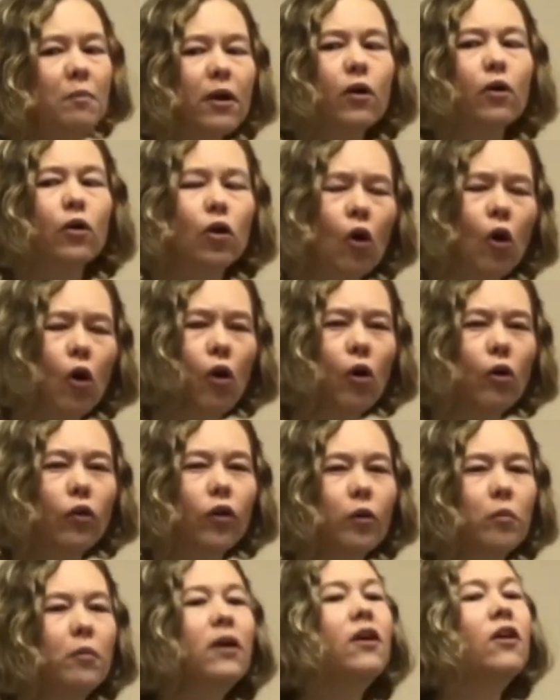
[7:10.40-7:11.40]
I better
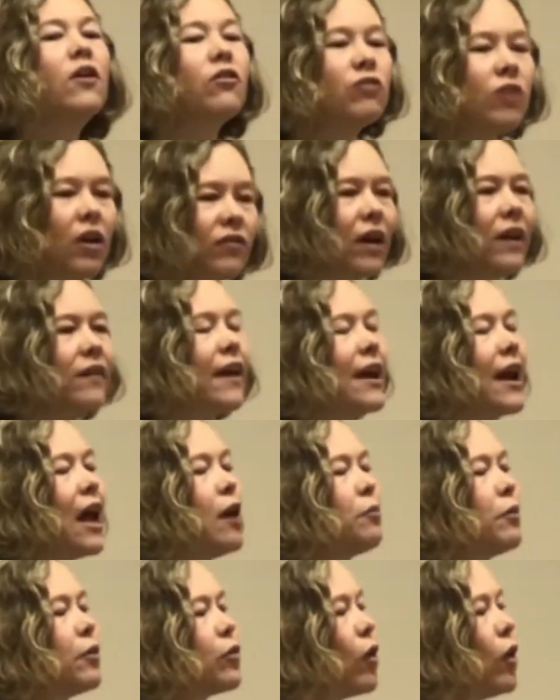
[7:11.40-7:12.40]
call them. Stuff like that
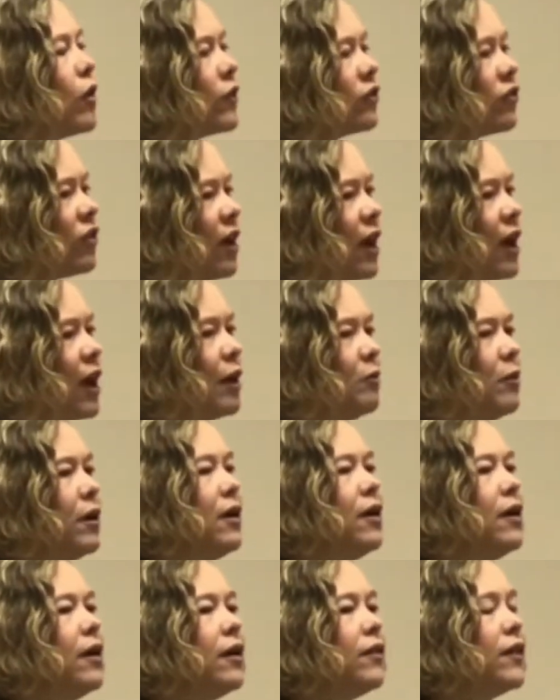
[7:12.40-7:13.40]
happens all the
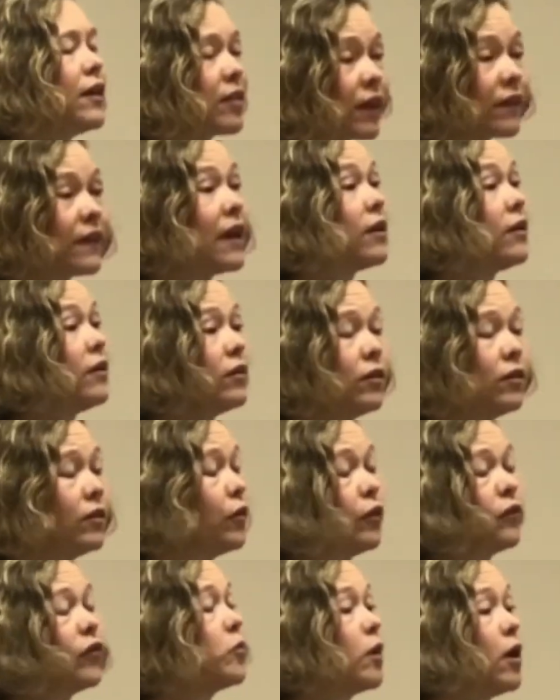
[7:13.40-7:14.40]
time. Things like that,
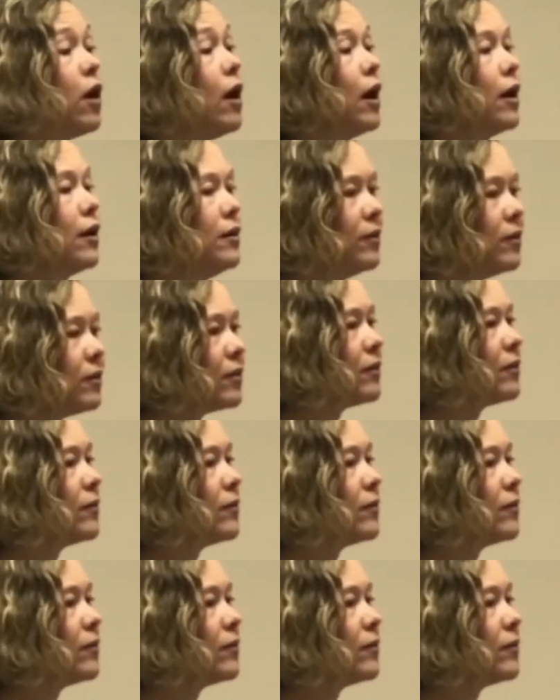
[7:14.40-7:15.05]
they're from God